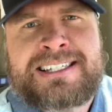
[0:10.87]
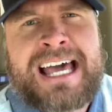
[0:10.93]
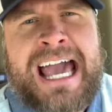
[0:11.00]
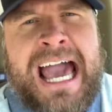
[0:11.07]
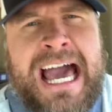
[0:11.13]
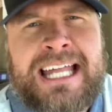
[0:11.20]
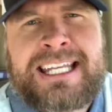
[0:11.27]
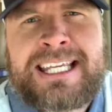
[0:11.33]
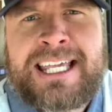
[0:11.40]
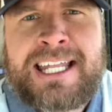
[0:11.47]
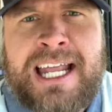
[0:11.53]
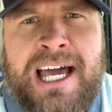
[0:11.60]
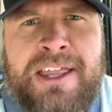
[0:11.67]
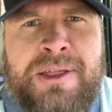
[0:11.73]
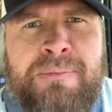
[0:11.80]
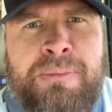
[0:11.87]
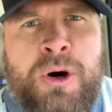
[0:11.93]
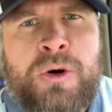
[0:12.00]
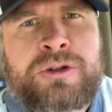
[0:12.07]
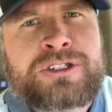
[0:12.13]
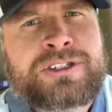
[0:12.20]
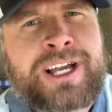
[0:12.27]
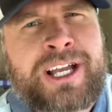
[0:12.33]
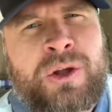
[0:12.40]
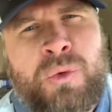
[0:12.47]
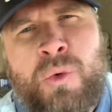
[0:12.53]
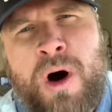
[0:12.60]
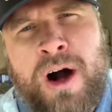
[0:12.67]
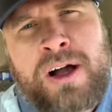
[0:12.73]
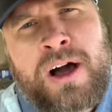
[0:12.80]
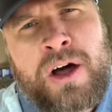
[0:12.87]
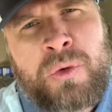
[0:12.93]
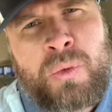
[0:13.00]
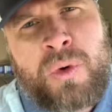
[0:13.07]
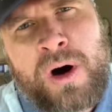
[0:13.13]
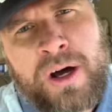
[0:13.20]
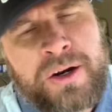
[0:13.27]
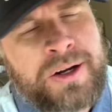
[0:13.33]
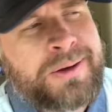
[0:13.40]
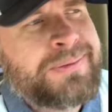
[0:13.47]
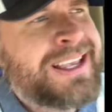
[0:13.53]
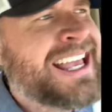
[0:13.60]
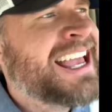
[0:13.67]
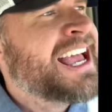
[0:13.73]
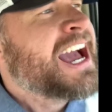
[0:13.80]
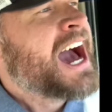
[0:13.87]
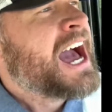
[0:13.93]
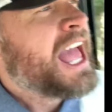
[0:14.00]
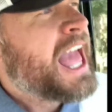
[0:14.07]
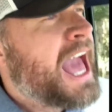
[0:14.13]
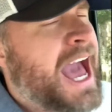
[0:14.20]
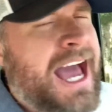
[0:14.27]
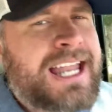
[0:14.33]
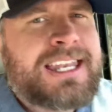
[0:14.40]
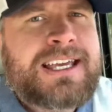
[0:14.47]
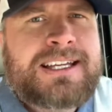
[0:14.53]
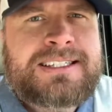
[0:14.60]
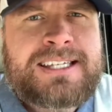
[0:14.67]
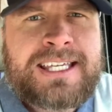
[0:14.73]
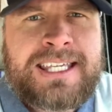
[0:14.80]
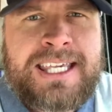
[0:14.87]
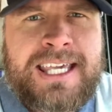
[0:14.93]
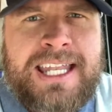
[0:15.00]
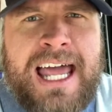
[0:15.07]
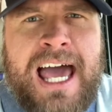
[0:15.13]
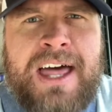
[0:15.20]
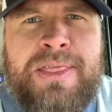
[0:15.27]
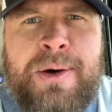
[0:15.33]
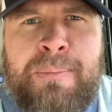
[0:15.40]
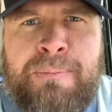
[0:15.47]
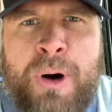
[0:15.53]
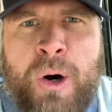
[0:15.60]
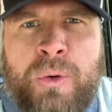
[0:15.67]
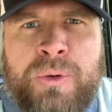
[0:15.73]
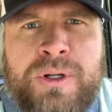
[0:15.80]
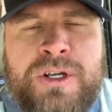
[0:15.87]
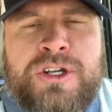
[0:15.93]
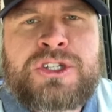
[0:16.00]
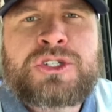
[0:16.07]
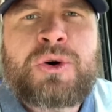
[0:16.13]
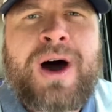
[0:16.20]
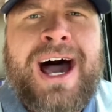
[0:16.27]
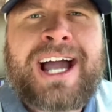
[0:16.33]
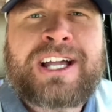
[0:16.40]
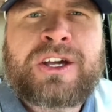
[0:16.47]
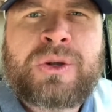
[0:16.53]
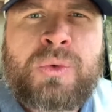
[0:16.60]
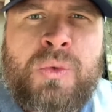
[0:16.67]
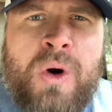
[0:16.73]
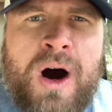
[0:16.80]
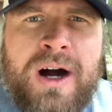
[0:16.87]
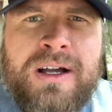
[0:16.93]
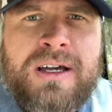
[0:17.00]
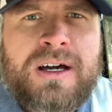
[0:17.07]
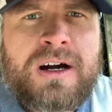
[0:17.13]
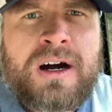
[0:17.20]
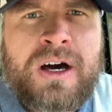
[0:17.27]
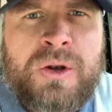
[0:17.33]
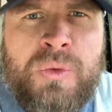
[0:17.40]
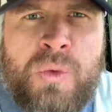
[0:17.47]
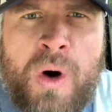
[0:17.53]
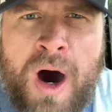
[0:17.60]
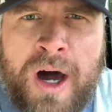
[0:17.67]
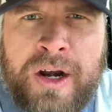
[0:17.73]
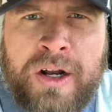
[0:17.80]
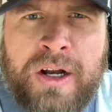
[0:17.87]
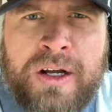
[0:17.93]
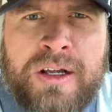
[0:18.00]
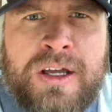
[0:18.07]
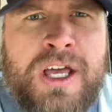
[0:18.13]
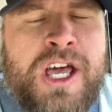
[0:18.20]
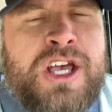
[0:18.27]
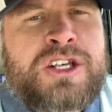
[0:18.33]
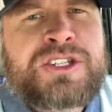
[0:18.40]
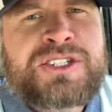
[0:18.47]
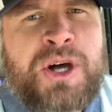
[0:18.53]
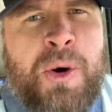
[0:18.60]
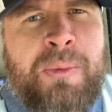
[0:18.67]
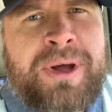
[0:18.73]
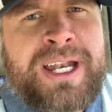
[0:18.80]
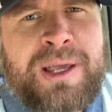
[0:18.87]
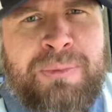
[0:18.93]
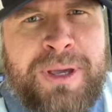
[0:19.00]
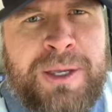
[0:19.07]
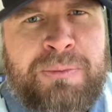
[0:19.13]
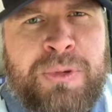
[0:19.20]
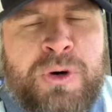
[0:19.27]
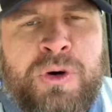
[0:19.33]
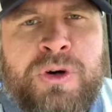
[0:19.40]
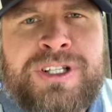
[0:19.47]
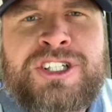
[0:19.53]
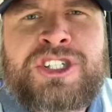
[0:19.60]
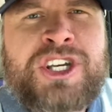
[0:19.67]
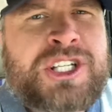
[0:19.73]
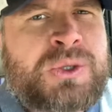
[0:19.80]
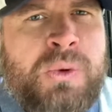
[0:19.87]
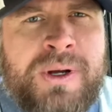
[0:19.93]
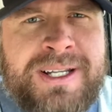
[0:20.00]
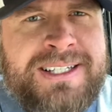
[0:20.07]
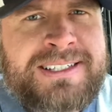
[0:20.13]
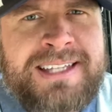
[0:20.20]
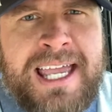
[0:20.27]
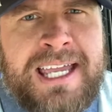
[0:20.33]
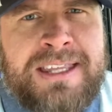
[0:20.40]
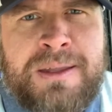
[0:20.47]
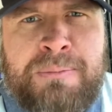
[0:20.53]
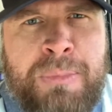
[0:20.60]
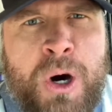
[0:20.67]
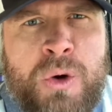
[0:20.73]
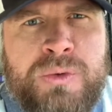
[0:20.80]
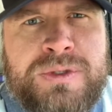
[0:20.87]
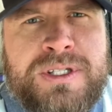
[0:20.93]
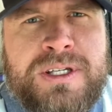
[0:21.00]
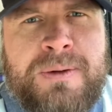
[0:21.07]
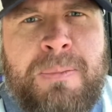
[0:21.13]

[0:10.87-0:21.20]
I had to get out of the boat so I could walk on water. I had to get out of the boat so I could walk on water. So many people just want to stay in the boat.